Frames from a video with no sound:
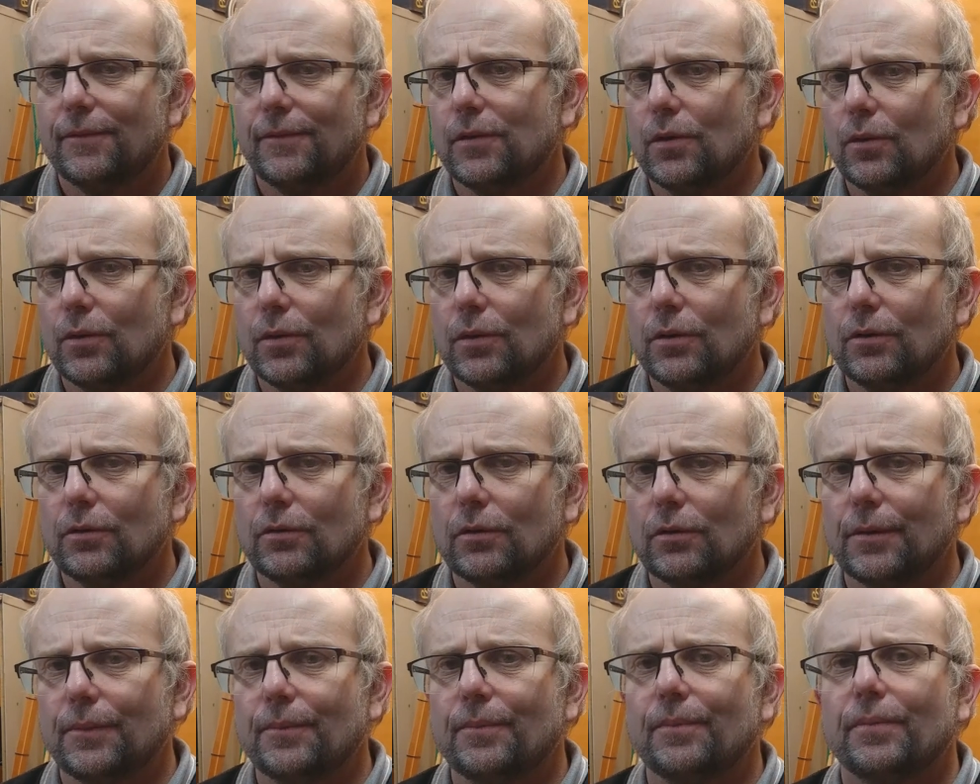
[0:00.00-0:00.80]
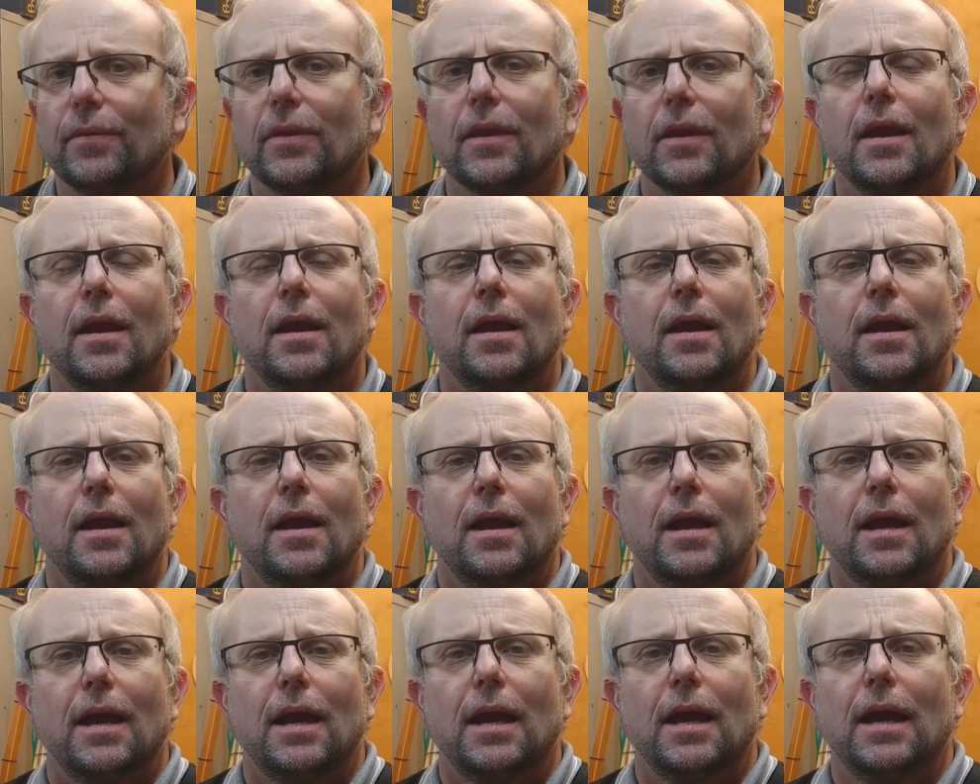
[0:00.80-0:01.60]
you're using.
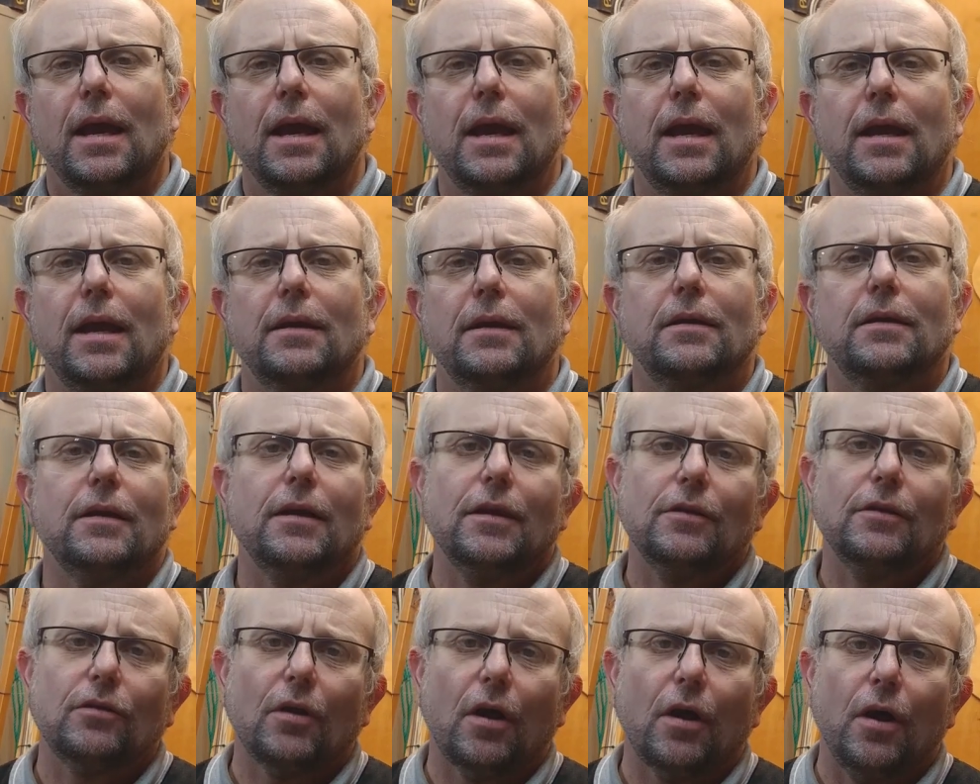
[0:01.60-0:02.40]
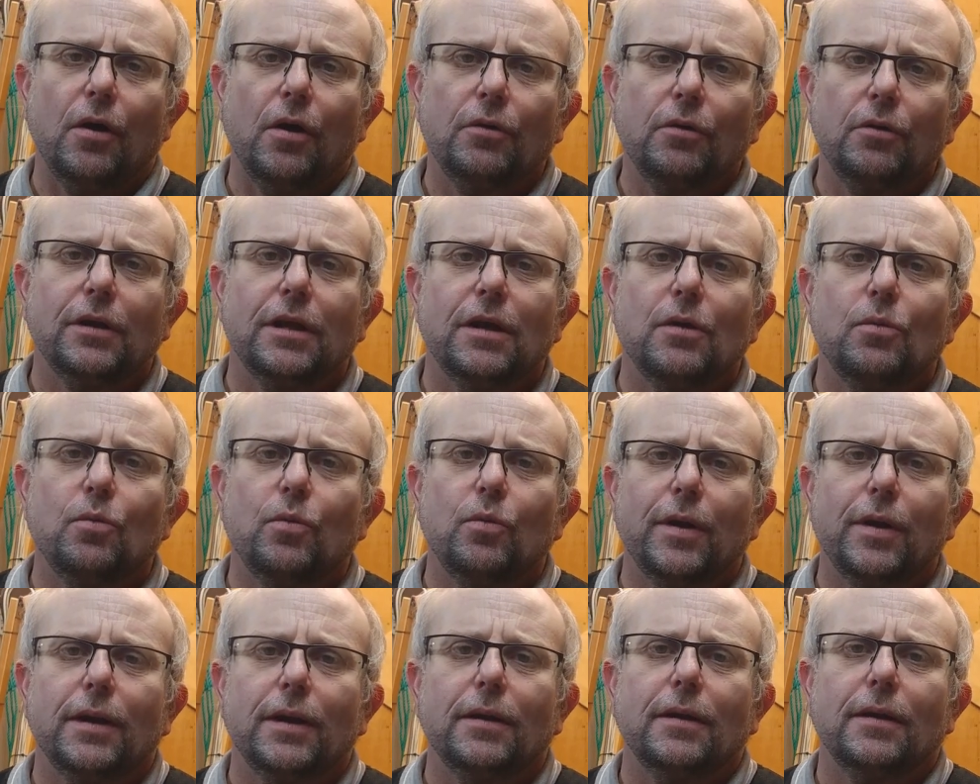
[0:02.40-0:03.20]
And it's only
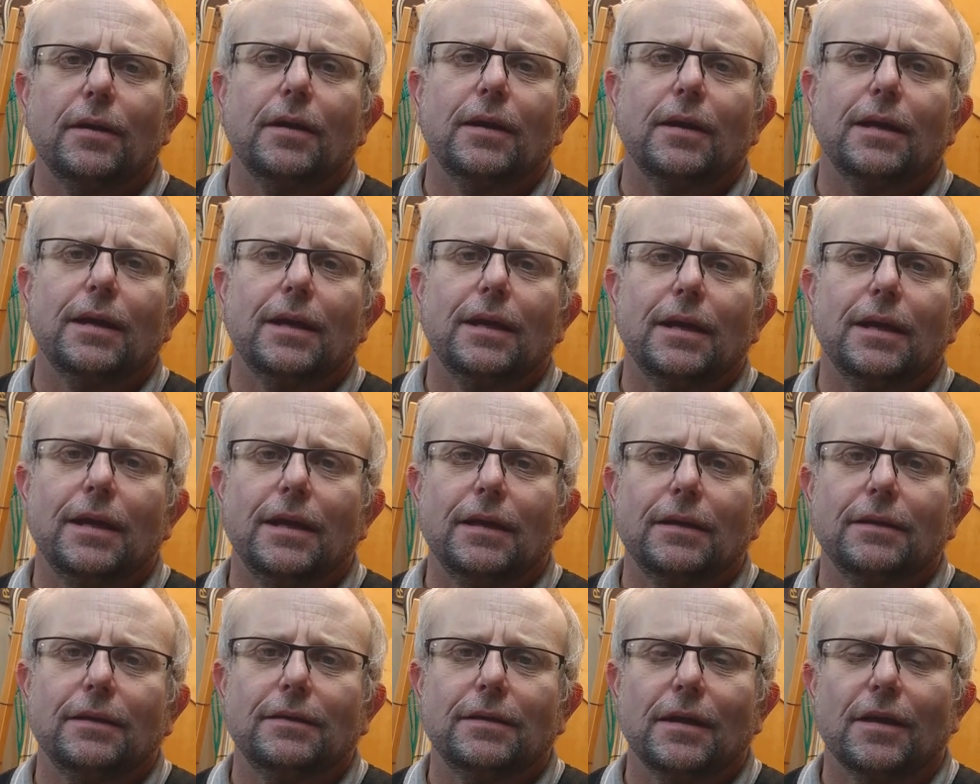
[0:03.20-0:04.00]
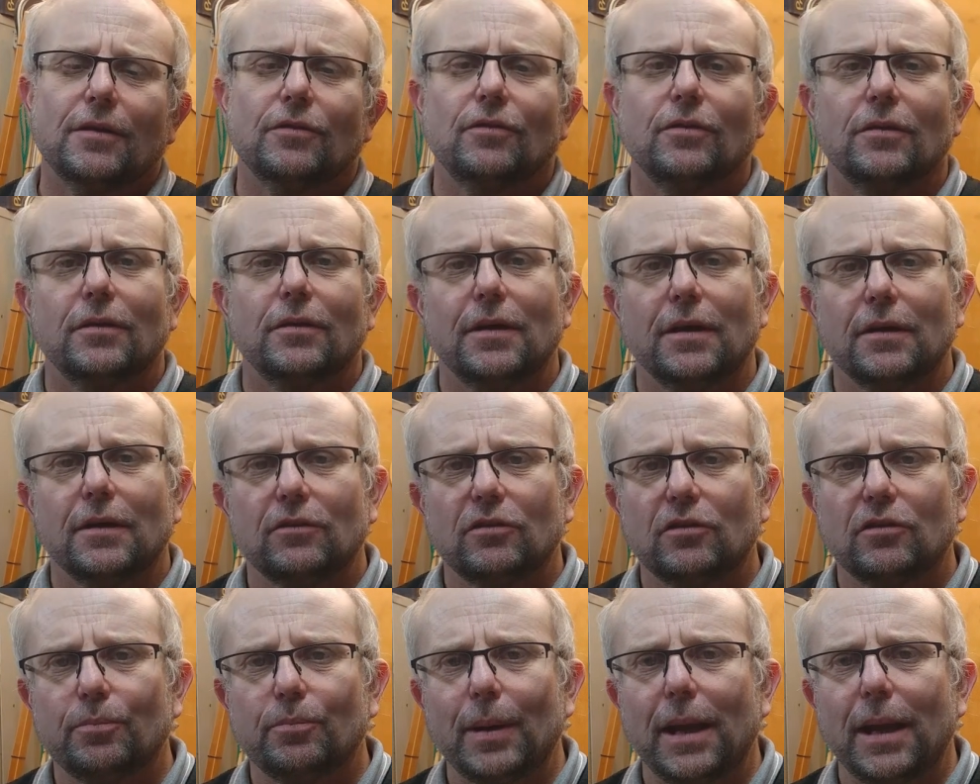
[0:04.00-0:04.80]
when it doesn't
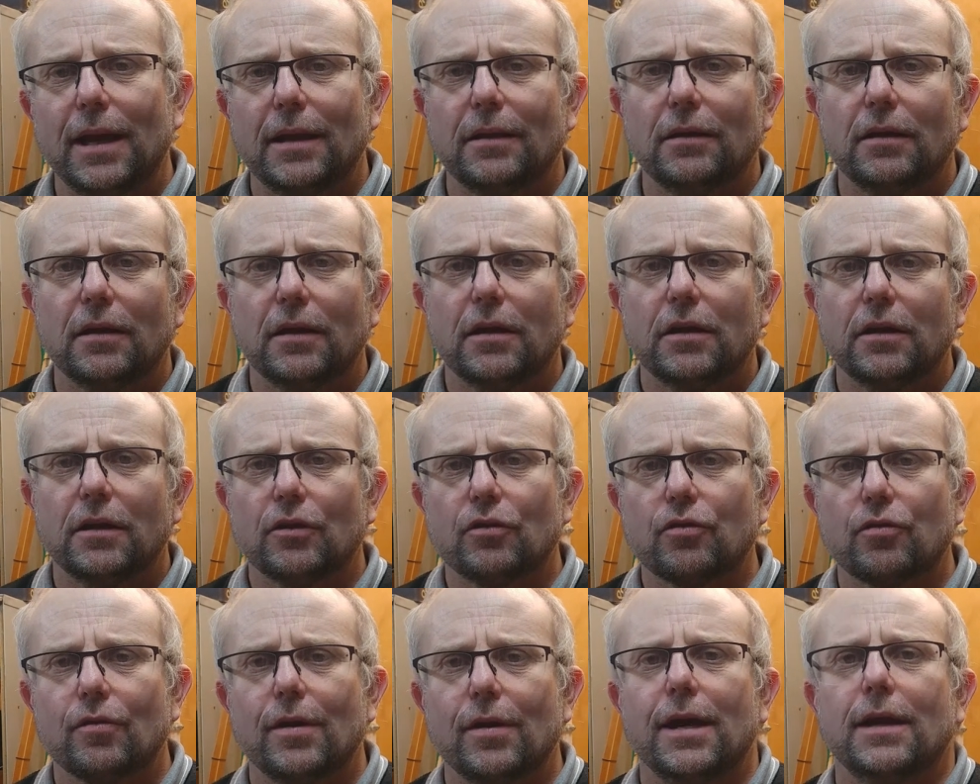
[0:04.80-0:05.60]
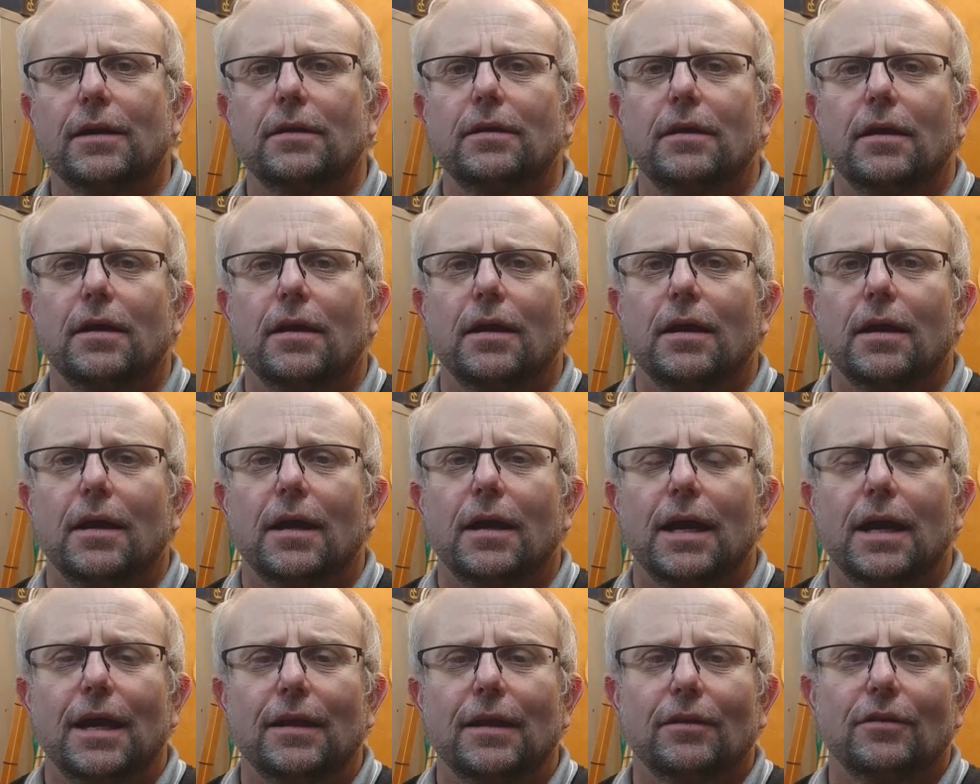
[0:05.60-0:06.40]
expand and contract
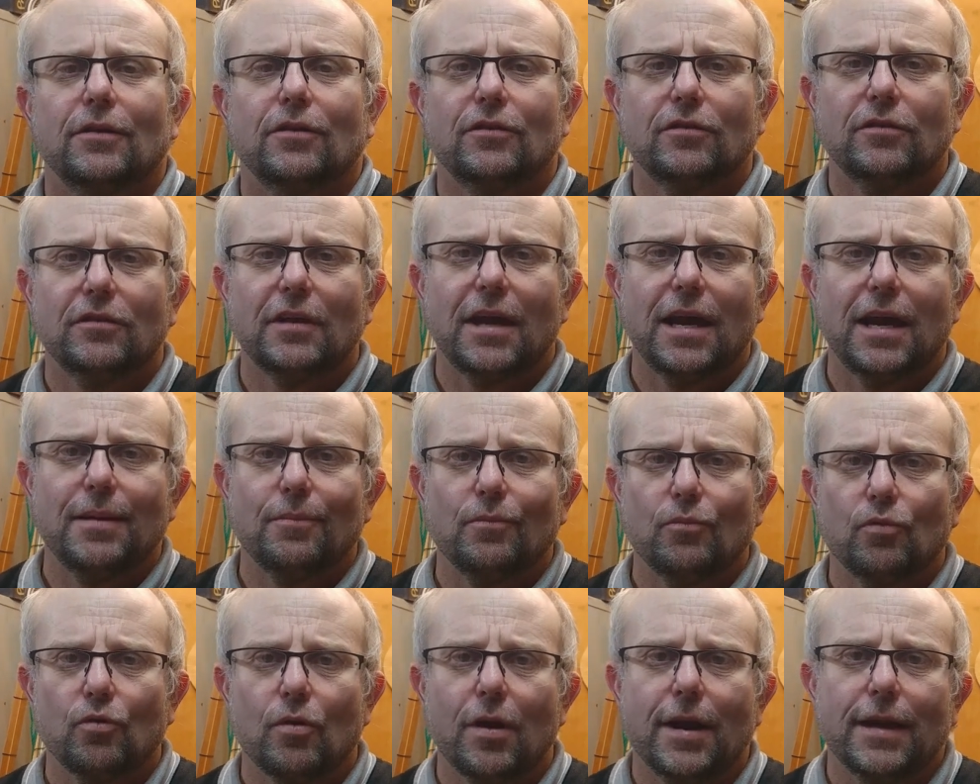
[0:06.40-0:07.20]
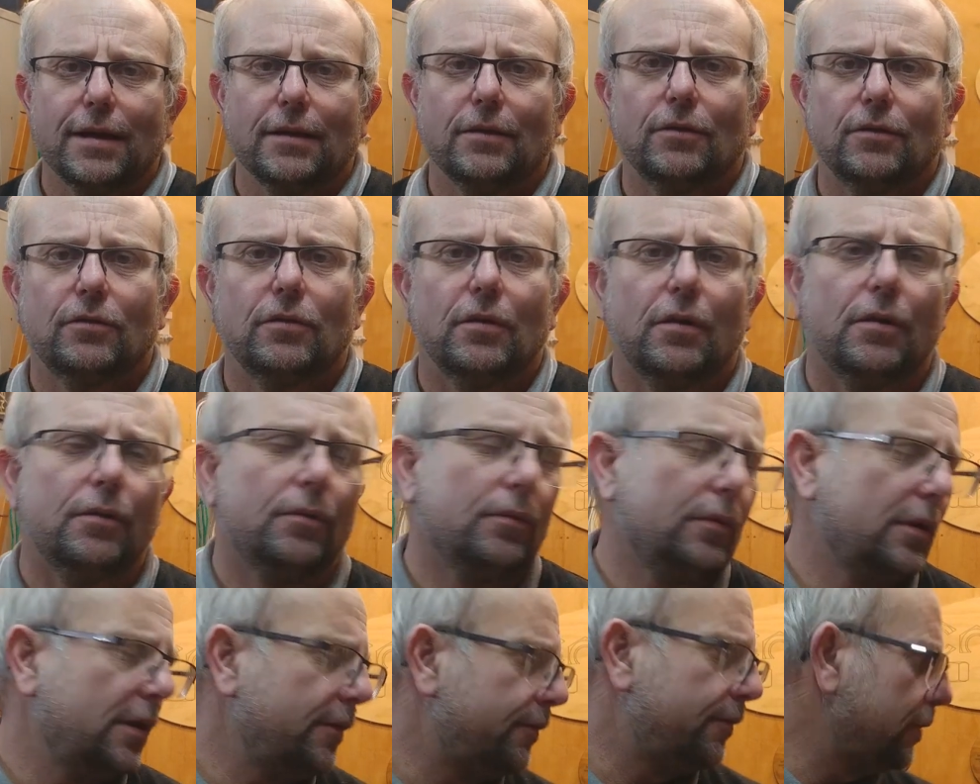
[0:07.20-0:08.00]
at the same rate.
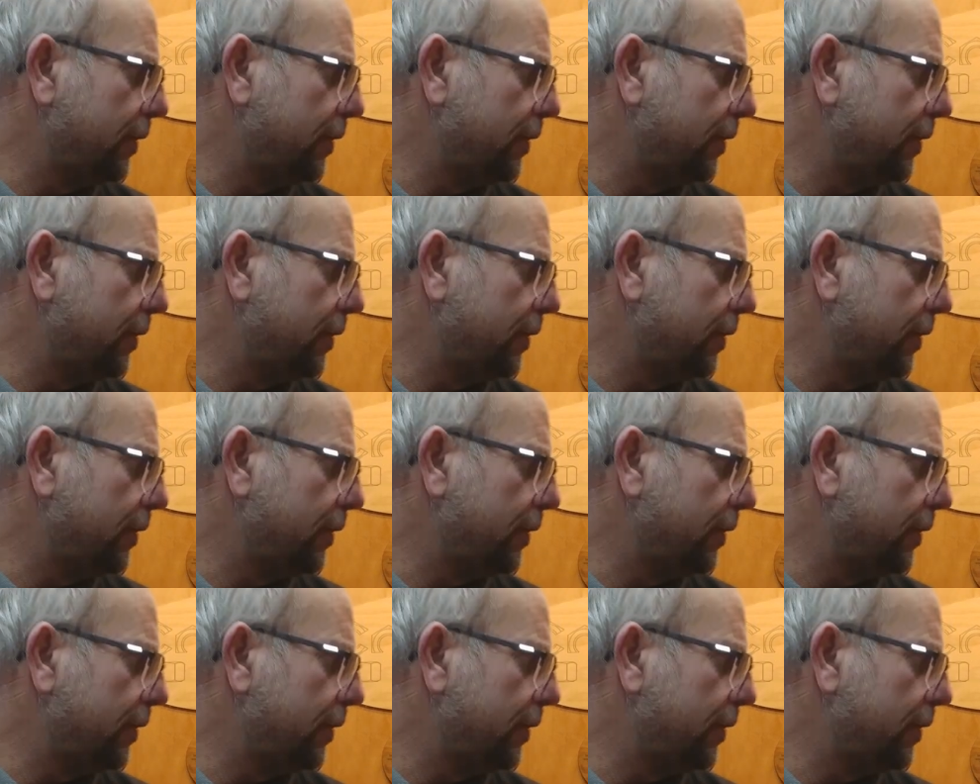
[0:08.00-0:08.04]
So if it